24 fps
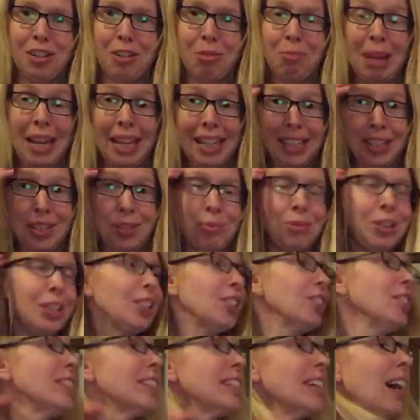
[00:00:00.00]
Maggie's
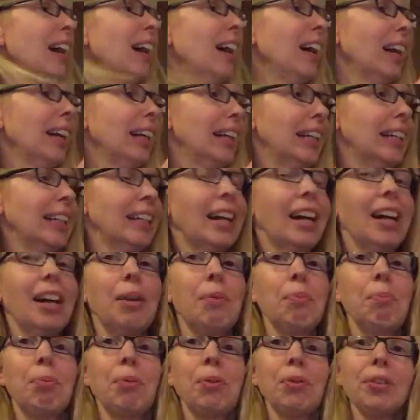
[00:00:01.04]
words, in
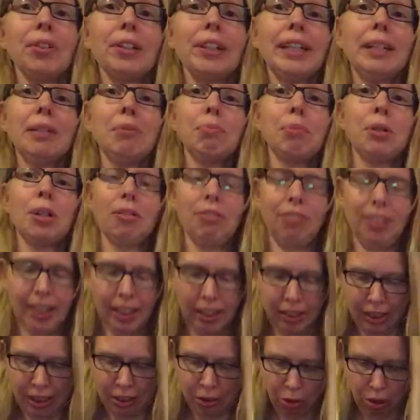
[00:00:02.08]
a boring,
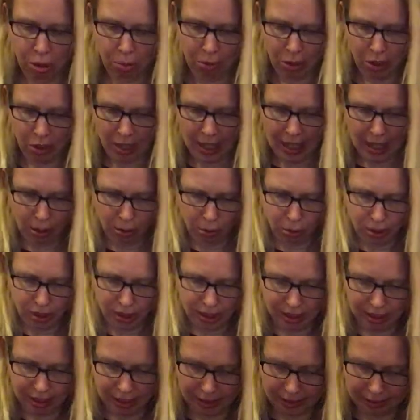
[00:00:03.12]
perfectly normal
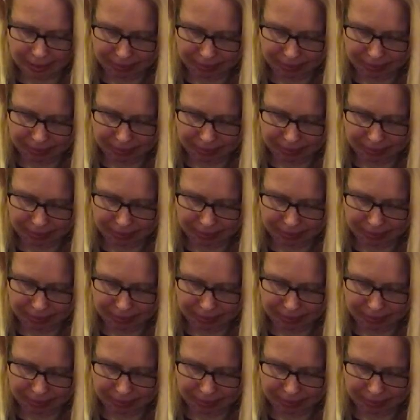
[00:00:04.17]
house.